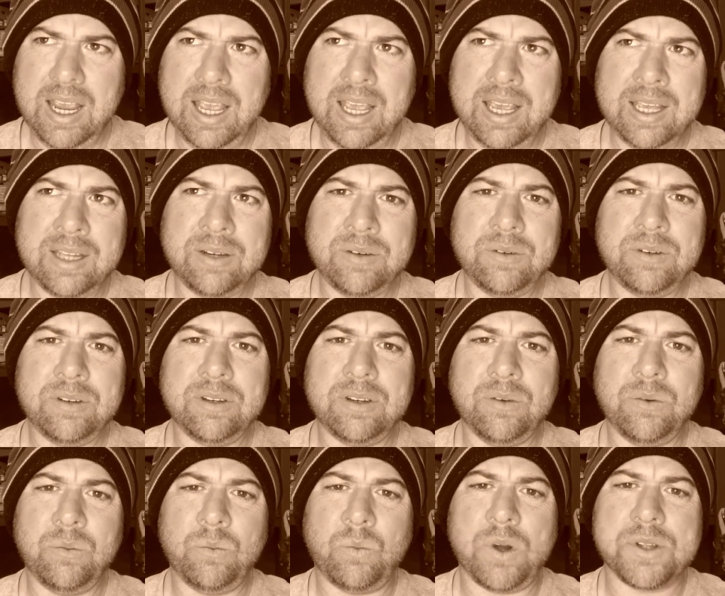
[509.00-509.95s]
and
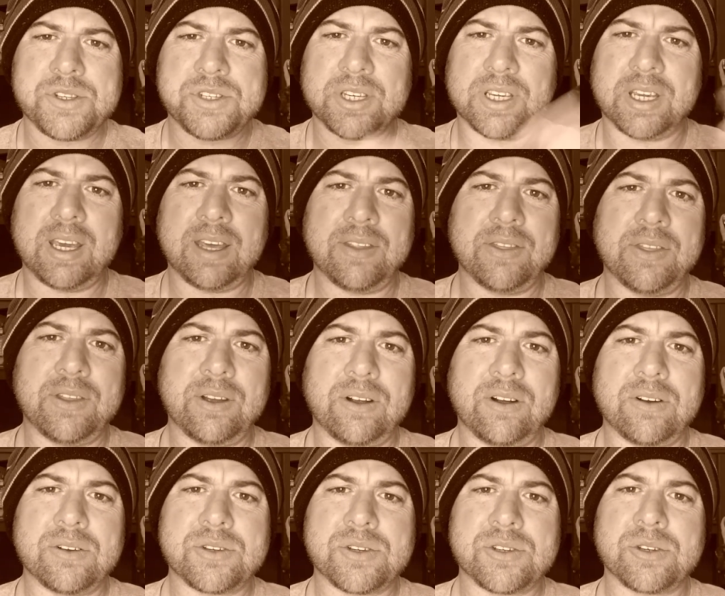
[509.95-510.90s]
once again, there
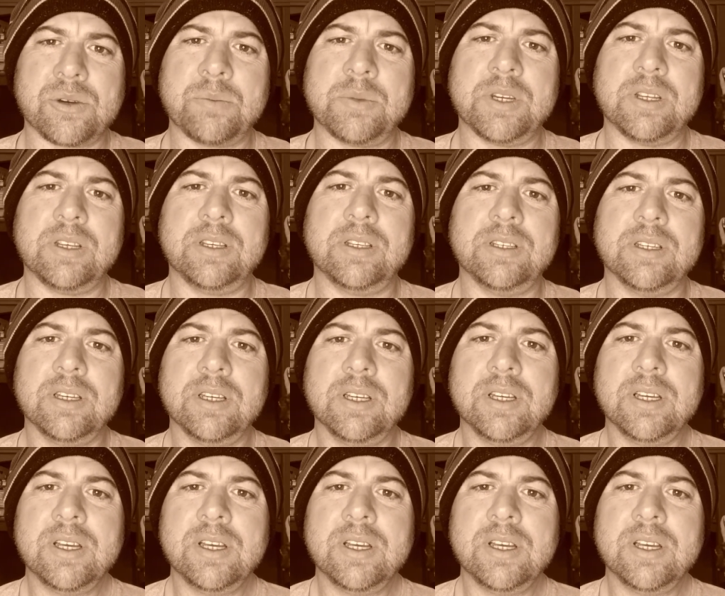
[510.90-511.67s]
are so many,